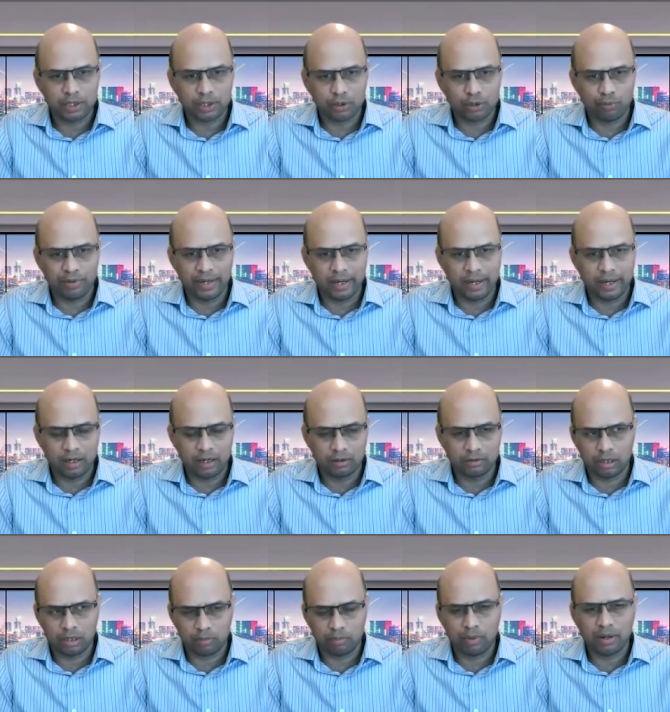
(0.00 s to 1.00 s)
So we have
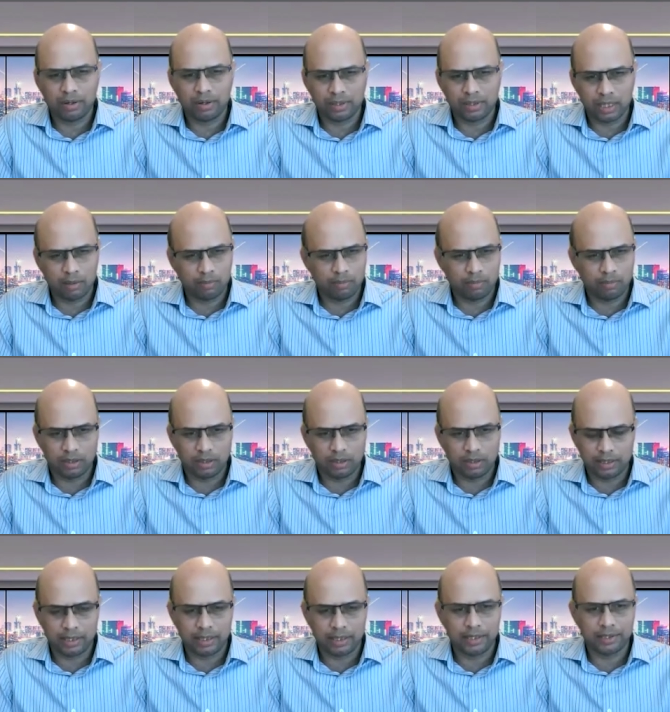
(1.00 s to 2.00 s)
part-time
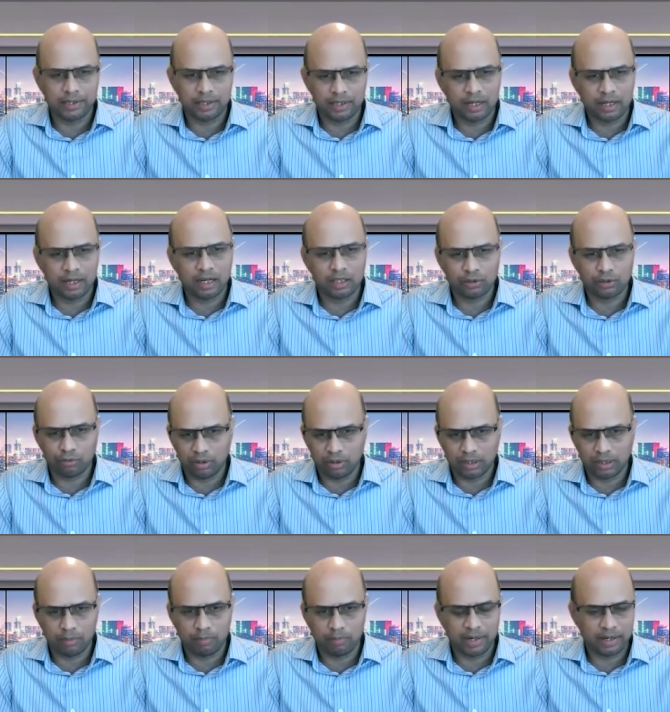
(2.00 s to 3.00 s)
leasing agent and also
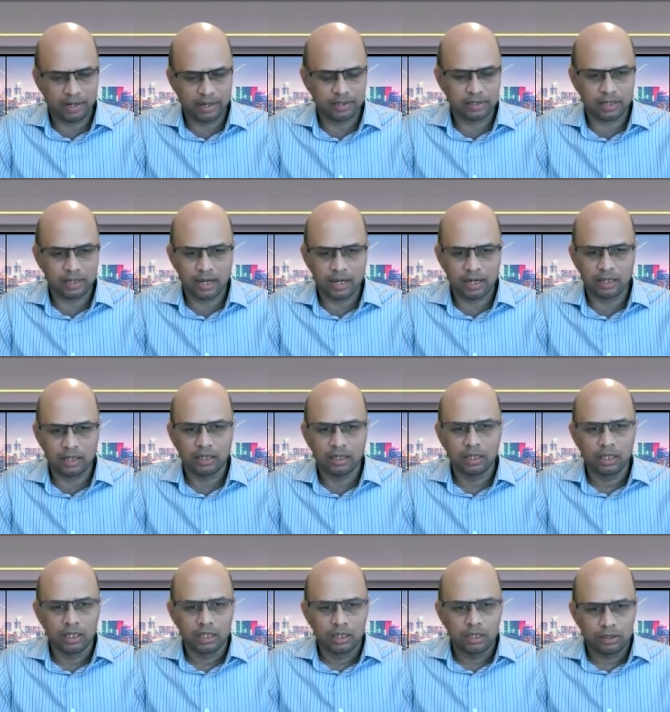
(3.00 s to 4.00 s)
full-time maintenance guy.
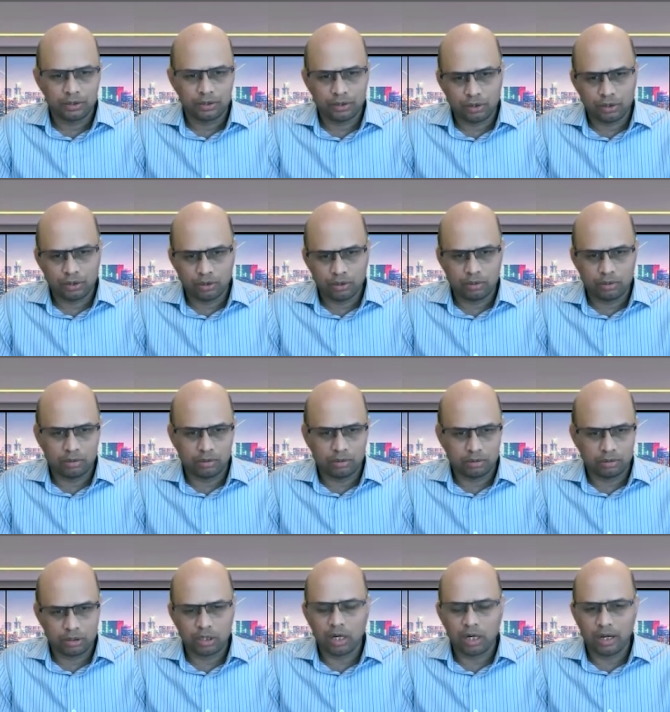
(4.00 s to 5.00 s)
So,
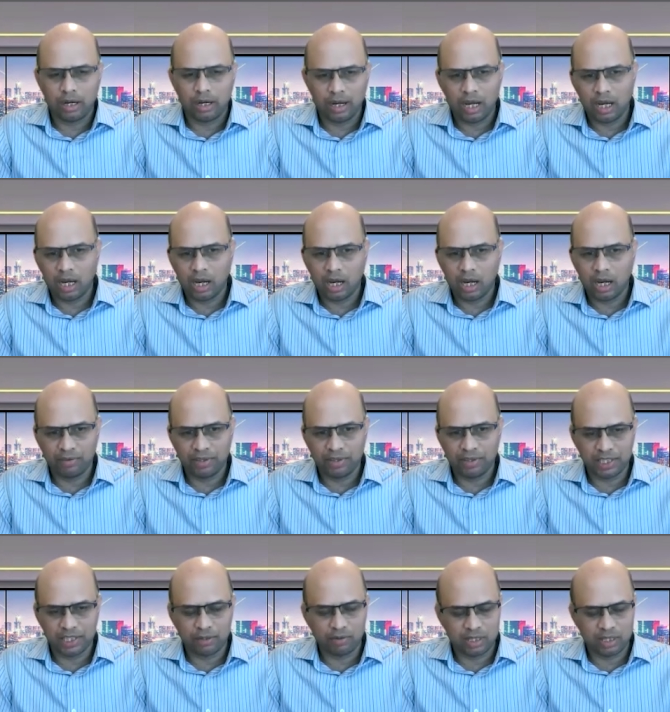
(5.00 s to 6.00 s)
so I, I
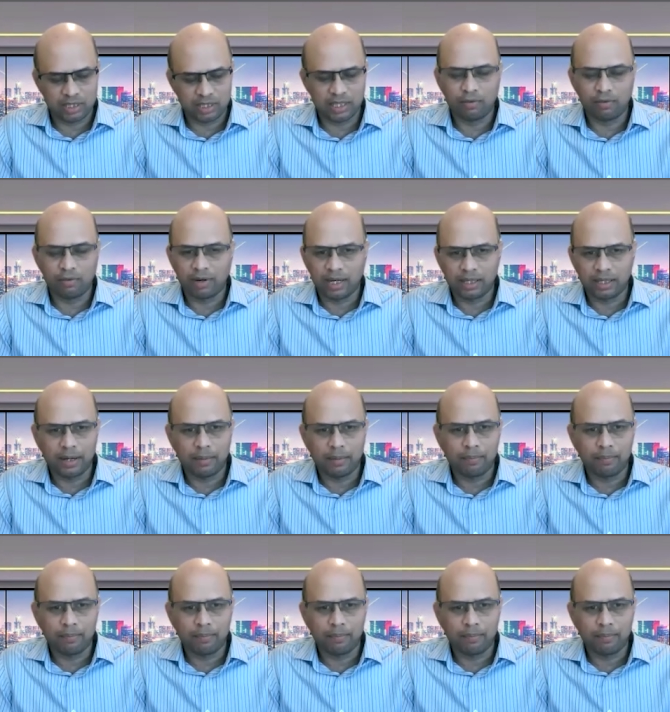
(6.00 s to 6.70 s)
visit once in a while, yeah.